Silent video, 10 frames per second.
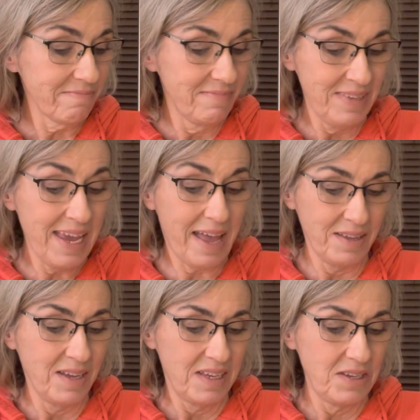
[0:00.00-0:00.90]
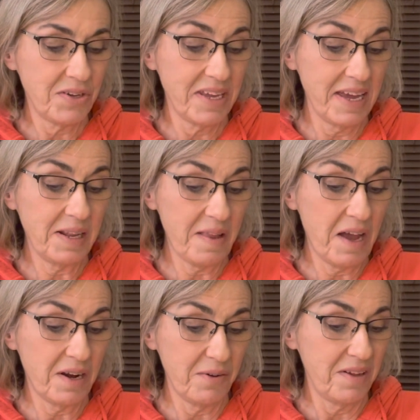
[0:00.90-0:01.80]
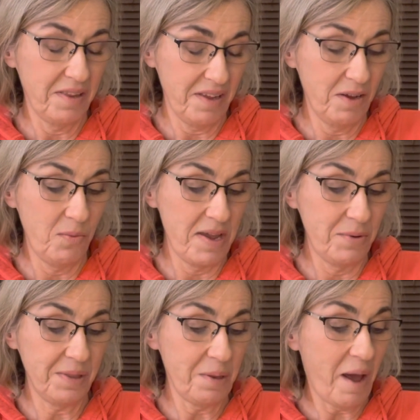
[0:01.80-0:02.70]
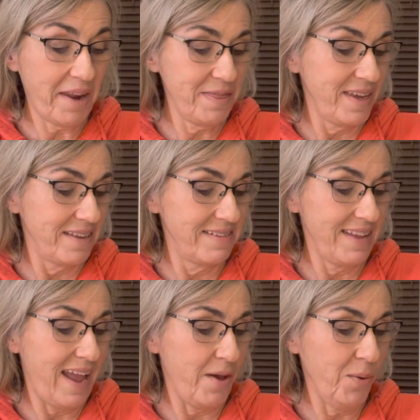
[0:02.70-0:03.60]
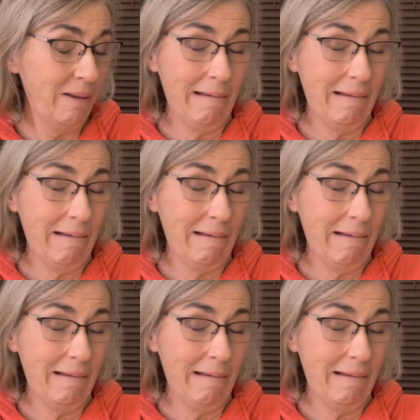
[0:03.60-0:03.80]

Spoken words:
Yeah, you can get away with a lot of things now.